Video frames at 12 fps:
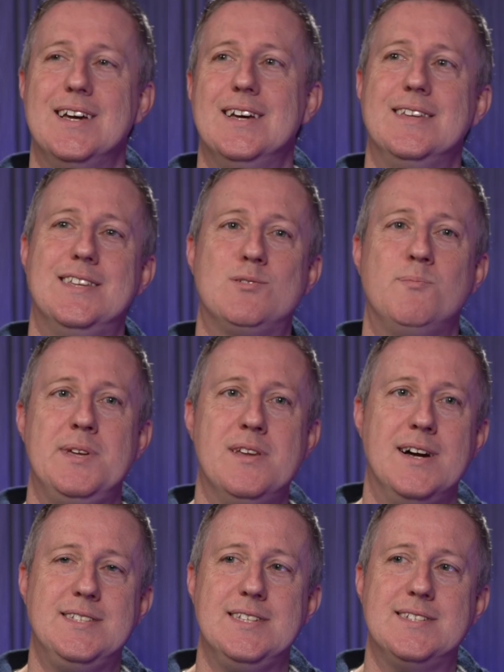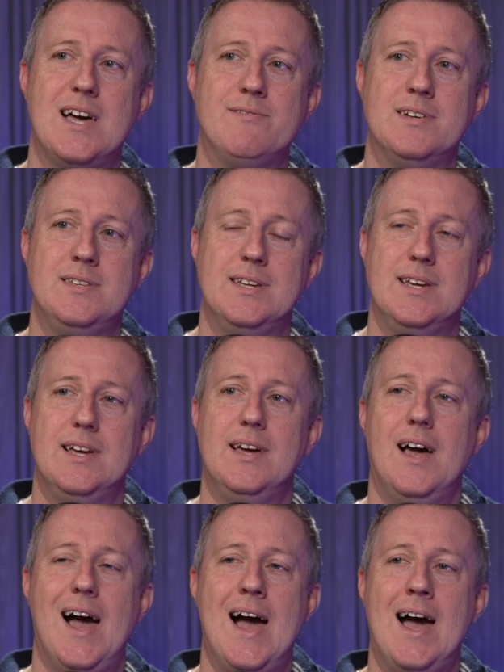This would be 97.
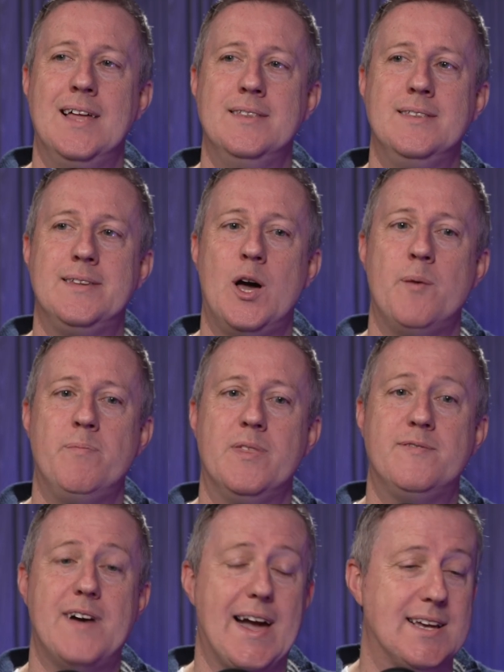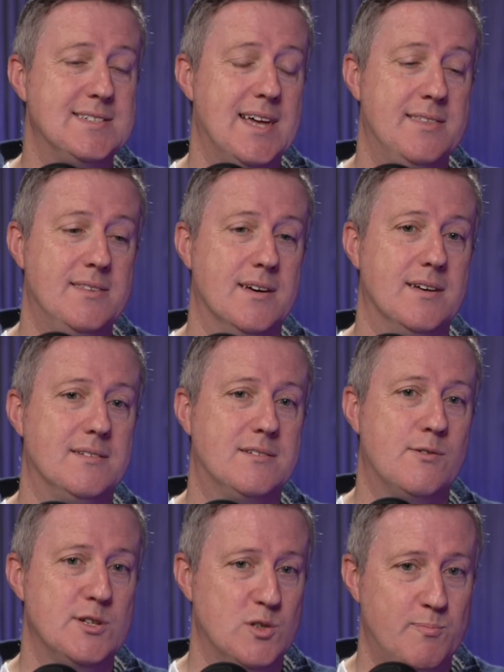And the fax said that
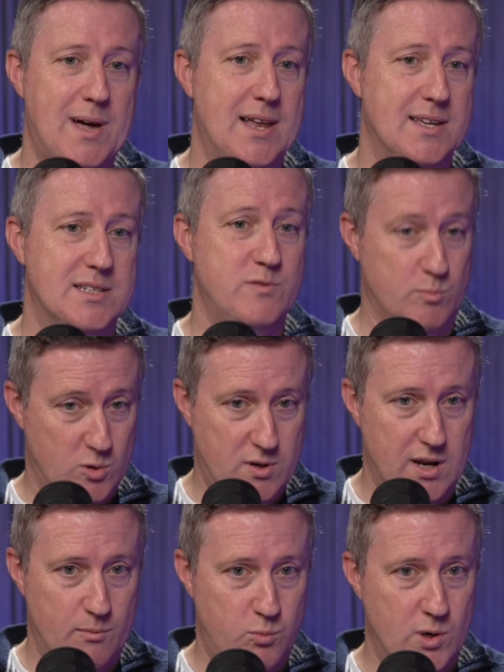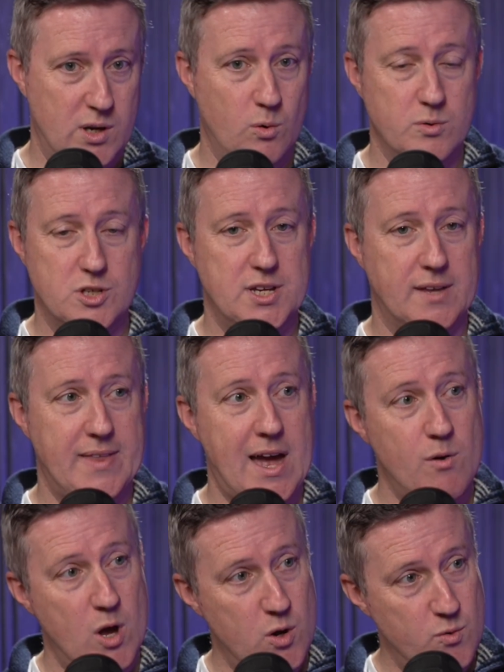Crystal Palace Football Club were launching
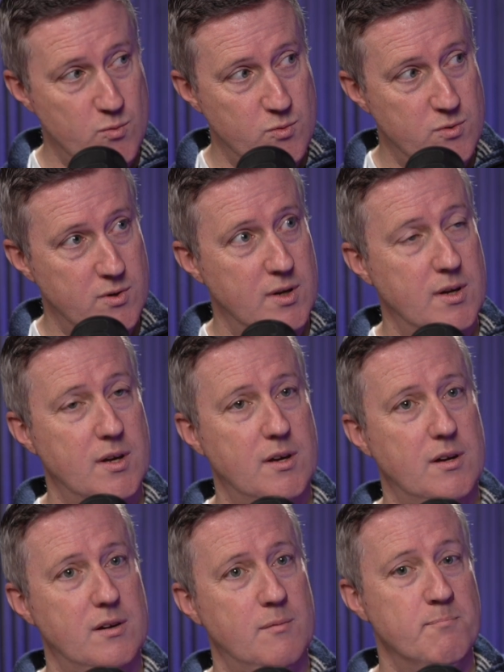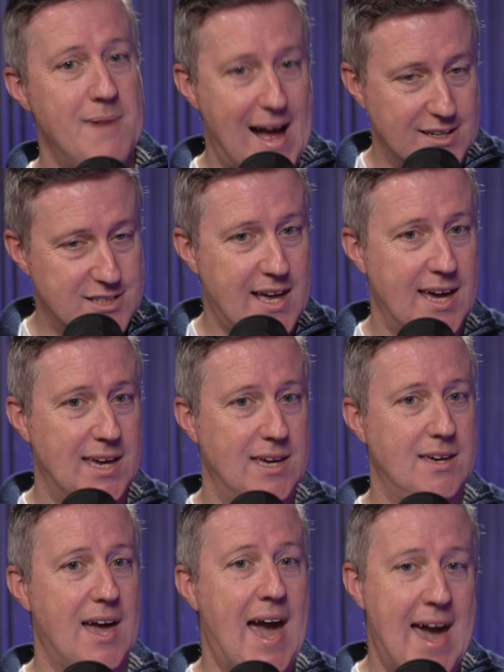their own
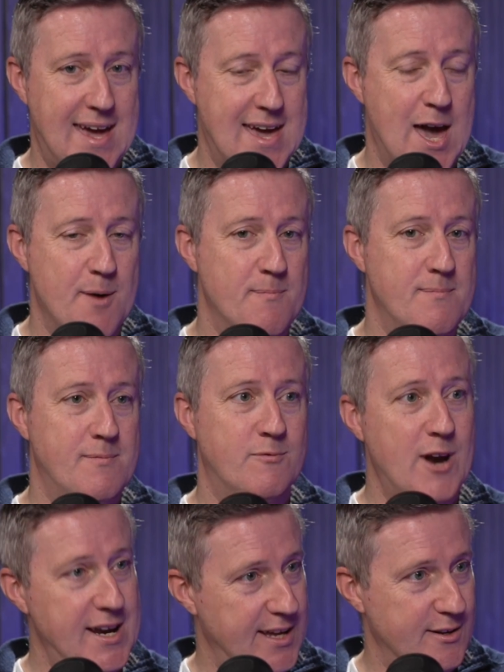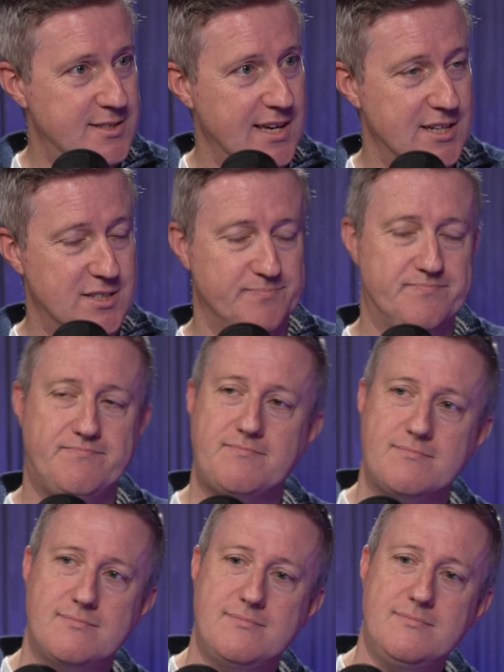matchday AM radio station.
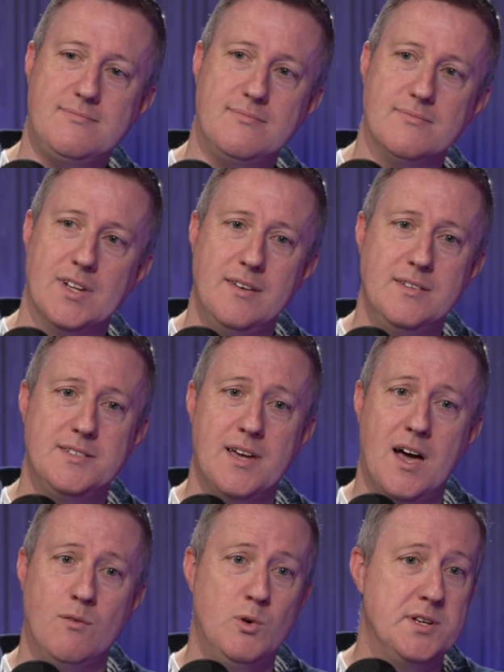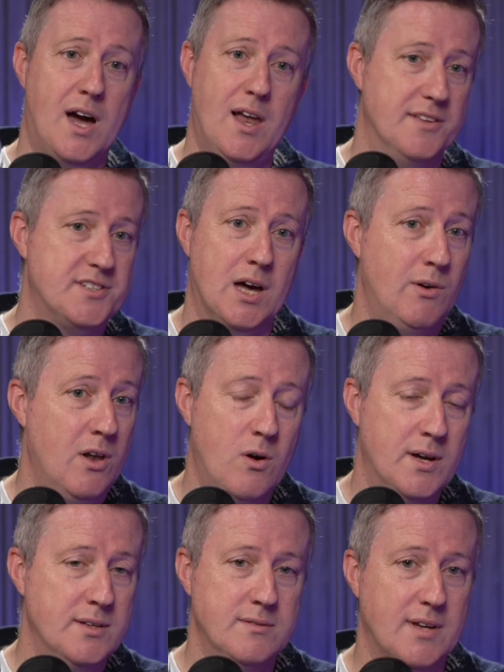And would I like to go
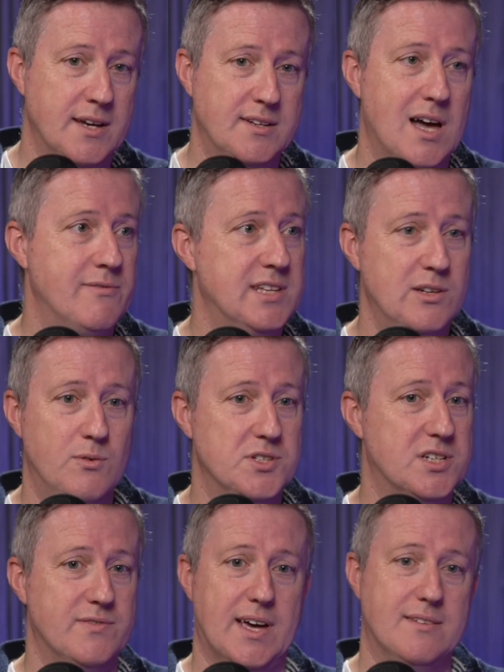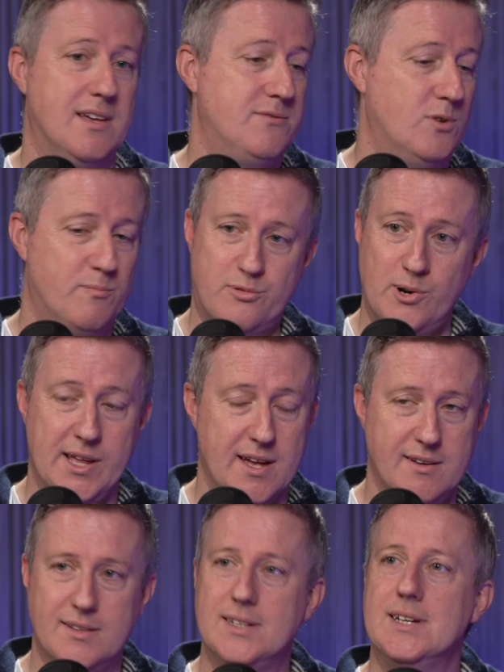along and cover the launch of it? I thought,
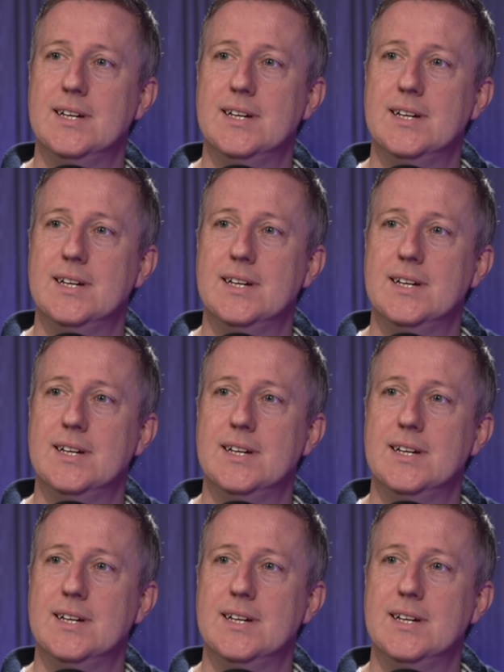brilliant.